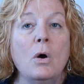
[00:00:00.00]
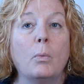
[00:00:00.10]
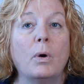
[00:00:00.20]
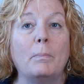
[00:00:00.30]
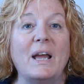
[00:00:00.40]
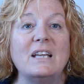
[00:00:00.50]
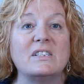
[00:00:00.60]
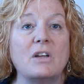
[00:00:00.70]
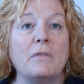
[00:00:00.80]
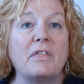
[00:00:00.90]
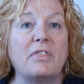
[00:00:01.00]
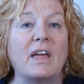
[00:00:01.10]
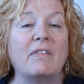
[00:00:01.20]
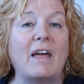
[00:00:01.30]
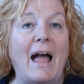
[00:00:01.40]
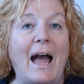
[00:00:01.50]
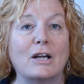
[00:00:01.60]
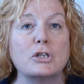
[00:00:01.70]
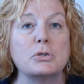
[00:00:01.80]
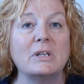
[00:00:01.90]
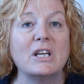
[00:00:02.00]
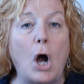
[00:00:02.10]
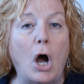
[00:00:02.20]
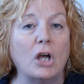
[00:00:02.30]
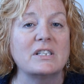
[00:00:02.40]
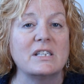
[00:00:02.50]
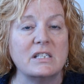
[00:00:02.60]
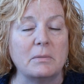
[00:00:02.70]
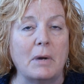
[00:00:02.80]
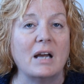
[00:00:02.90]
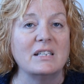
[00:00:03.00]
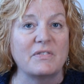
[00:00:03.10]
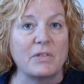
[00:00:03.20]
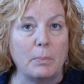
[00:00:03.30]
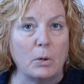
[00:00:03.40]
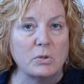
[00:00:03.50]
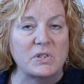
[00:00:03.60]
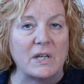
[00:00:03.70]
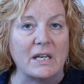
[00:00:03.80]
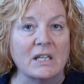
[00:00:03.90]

were based on the thing that actually caused the demise of the person.